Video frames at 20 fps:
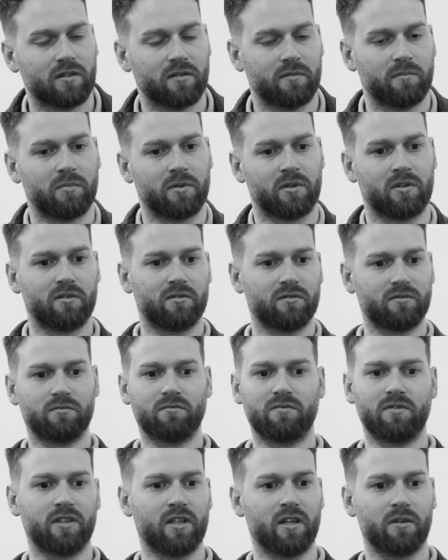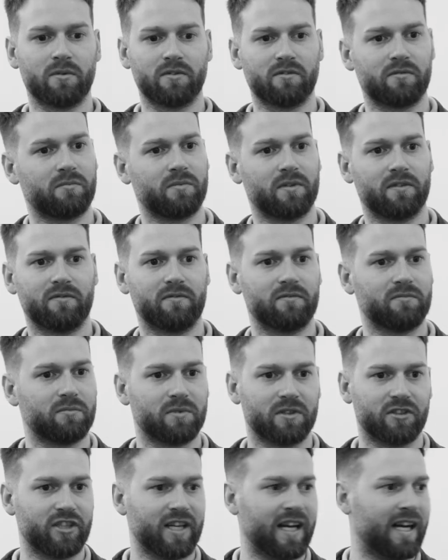but you know,
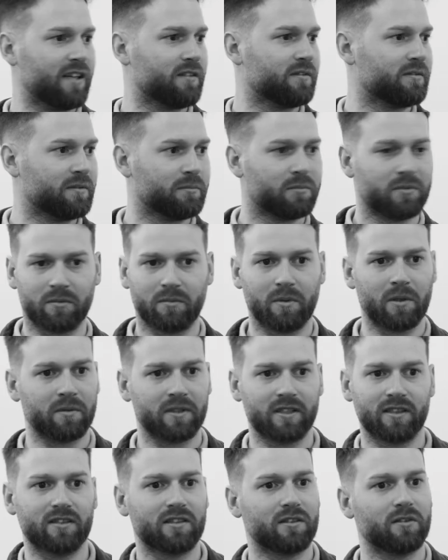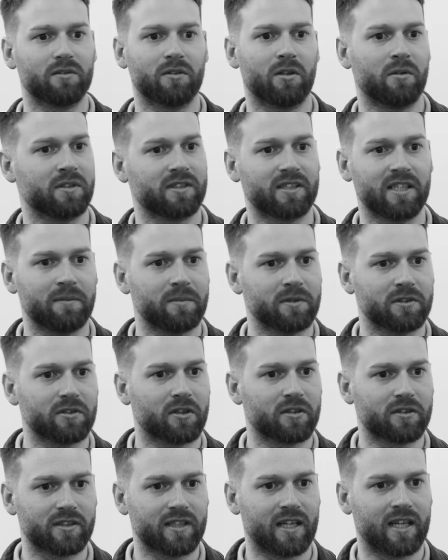we chat and we'll probably always keep in
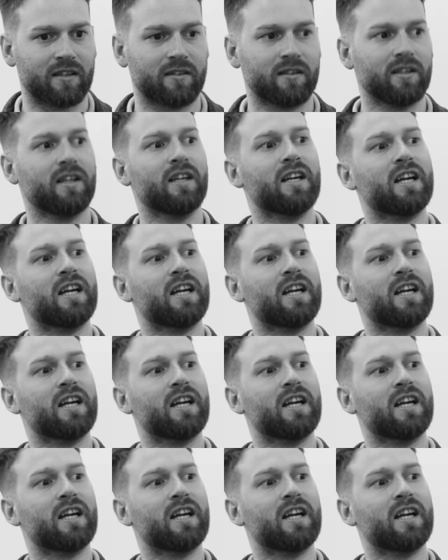touch now.